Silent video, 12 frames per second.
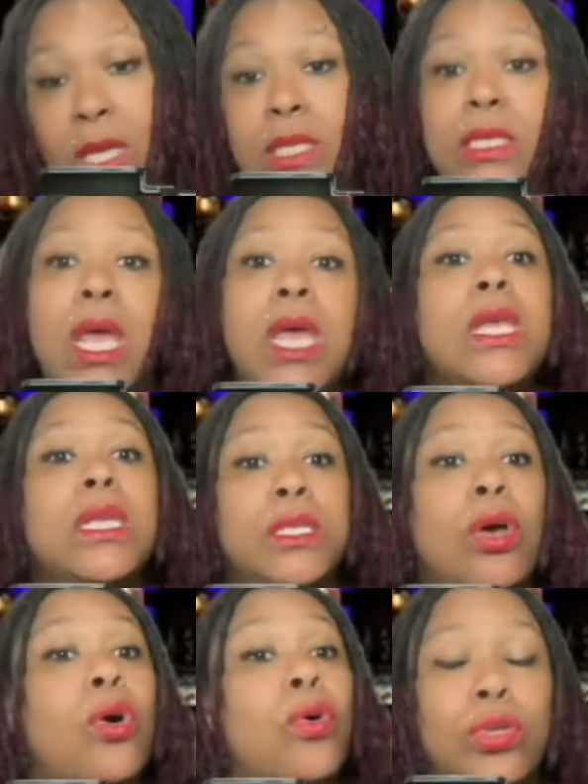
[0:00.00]
this.
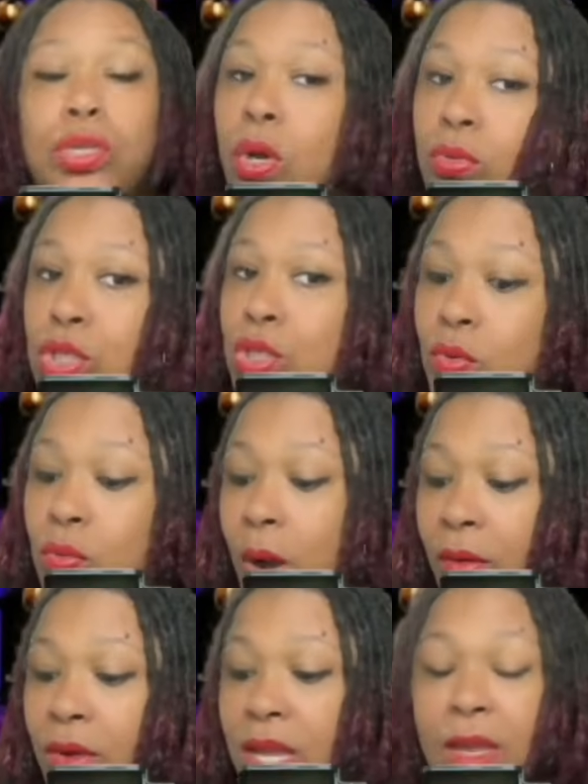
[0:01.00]
So don't you
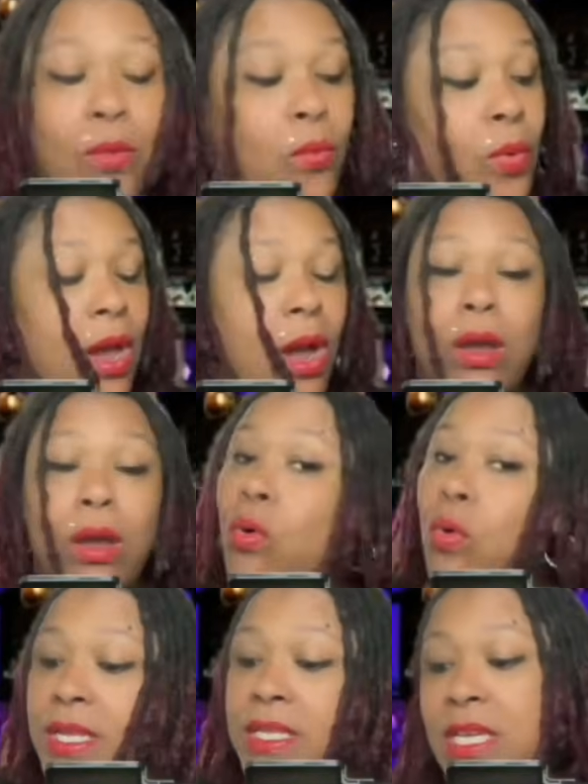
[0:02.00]
worry. We are
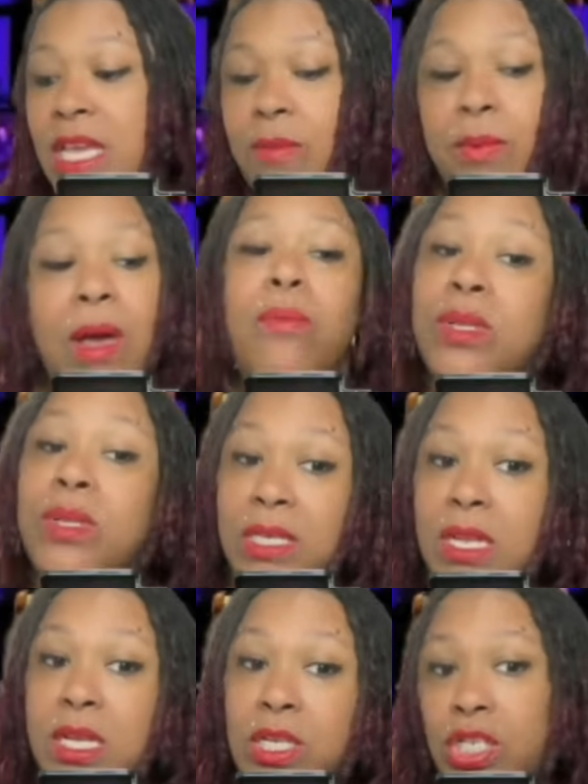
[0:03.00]
going to keep up with
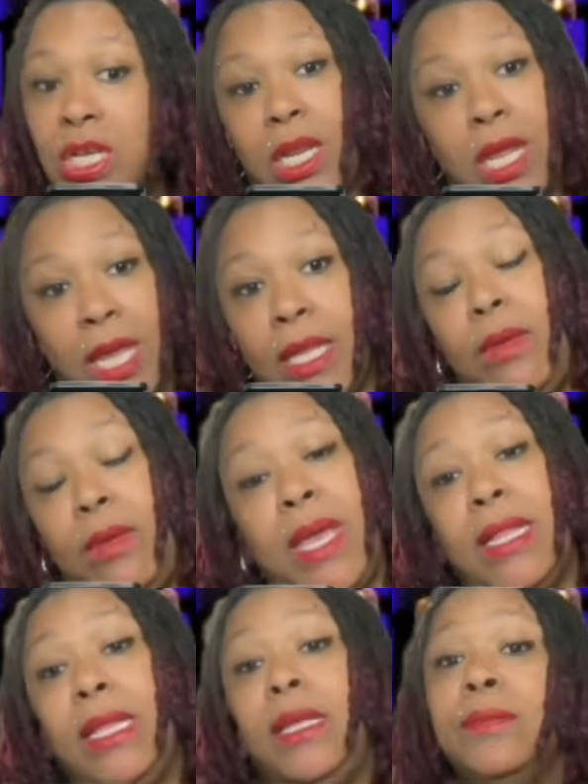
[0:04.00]
DDG and Halle
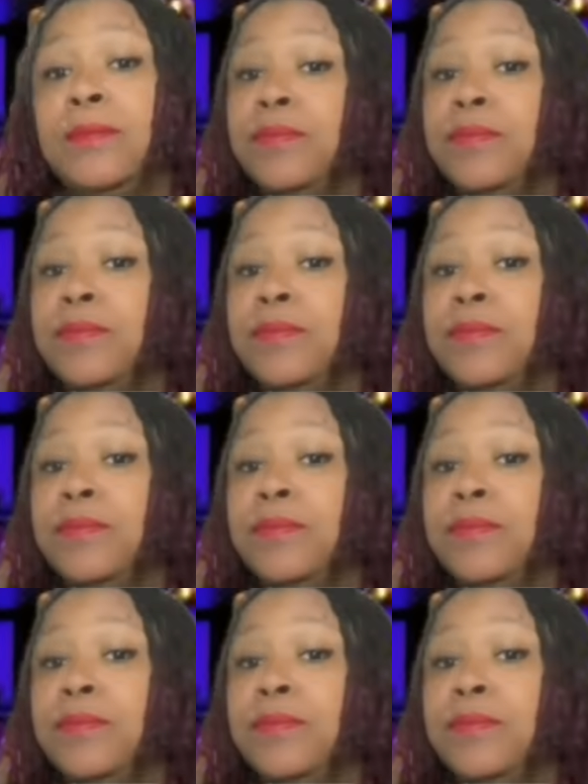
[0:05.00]
Bailey.